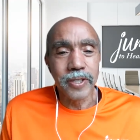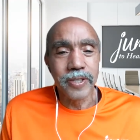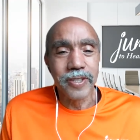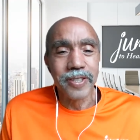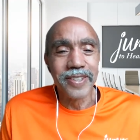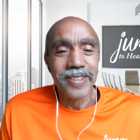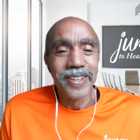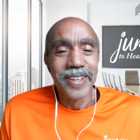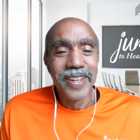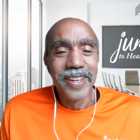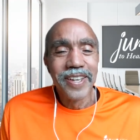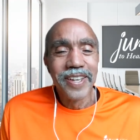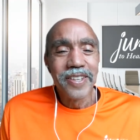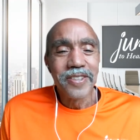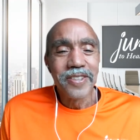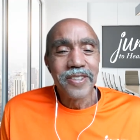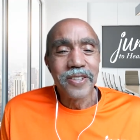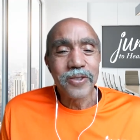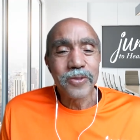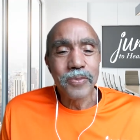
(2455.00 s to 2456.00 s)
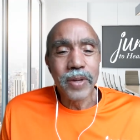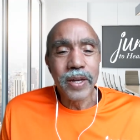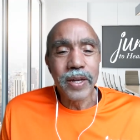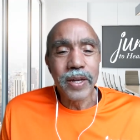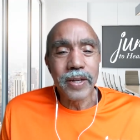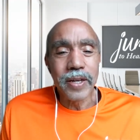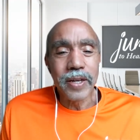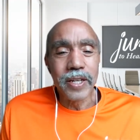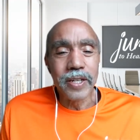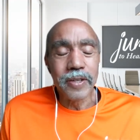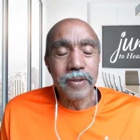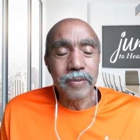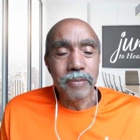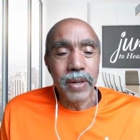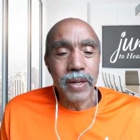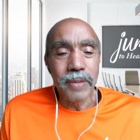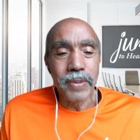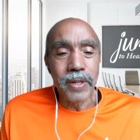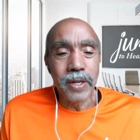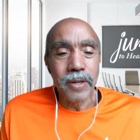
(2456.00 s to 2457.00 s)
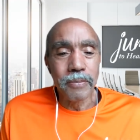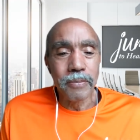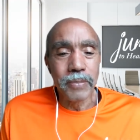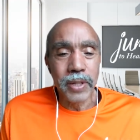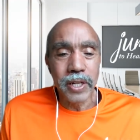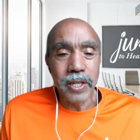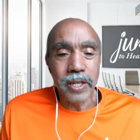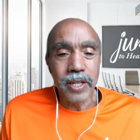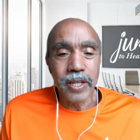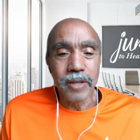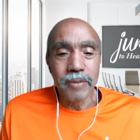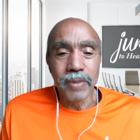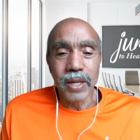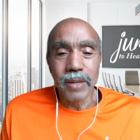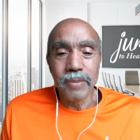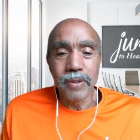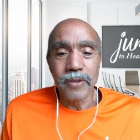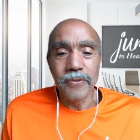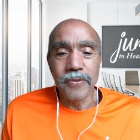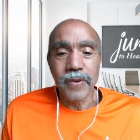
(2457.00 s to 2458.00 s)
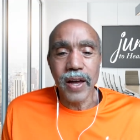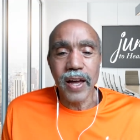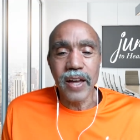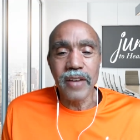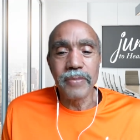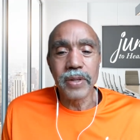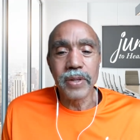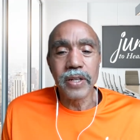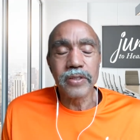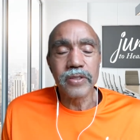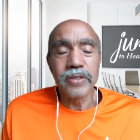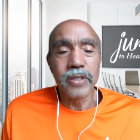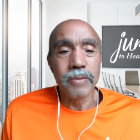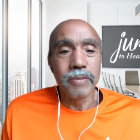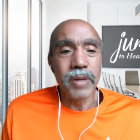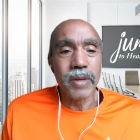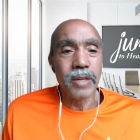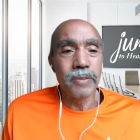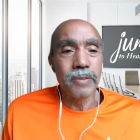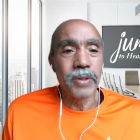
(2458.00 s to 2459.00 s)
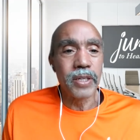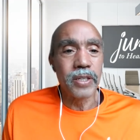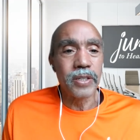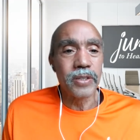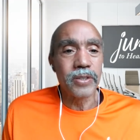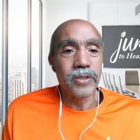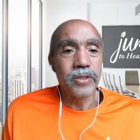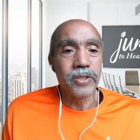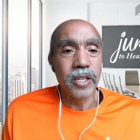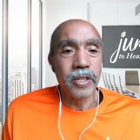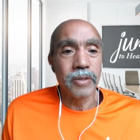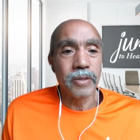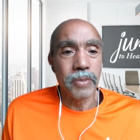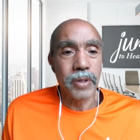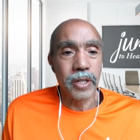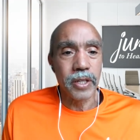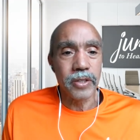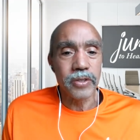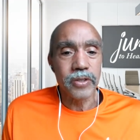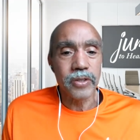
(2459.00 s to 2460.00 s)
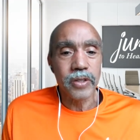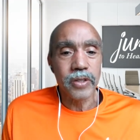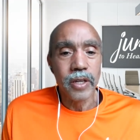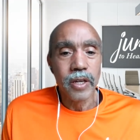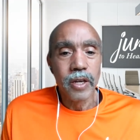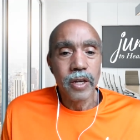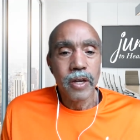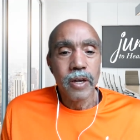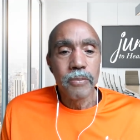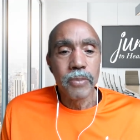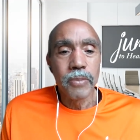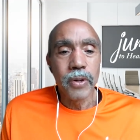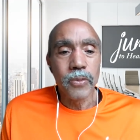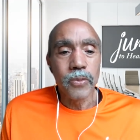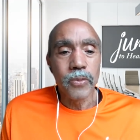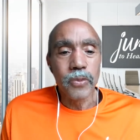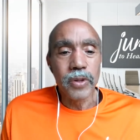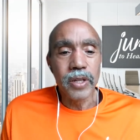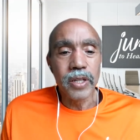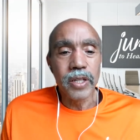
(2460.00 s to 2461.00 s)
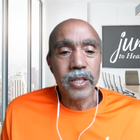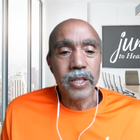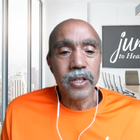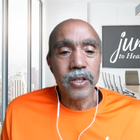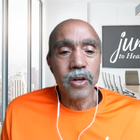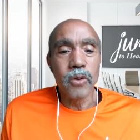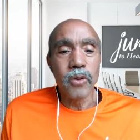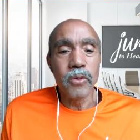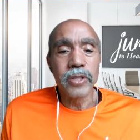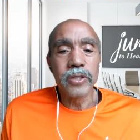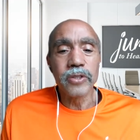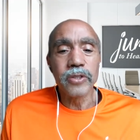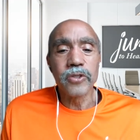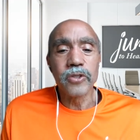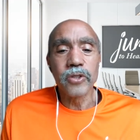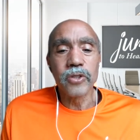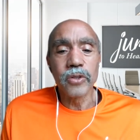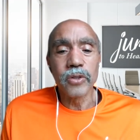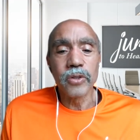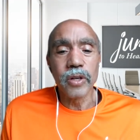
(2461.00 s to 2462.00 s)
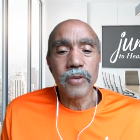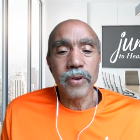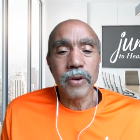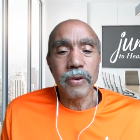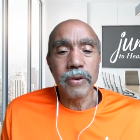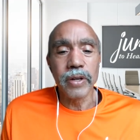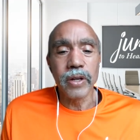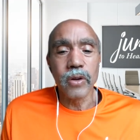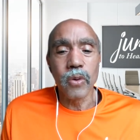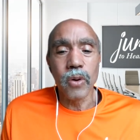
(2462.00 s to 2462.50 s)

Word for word: this this may and it may be a minute, it may be five minutes, it may be ten minutes, but really go into a very